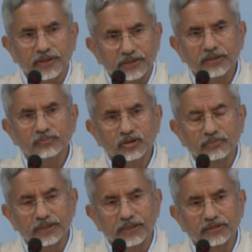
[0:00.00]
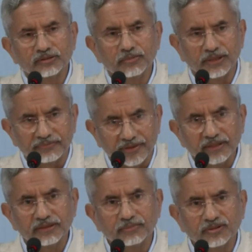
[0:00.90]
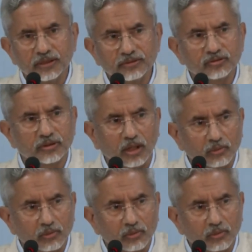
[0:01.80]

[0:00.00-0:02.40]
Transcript: Victims of terrorism defend themselves,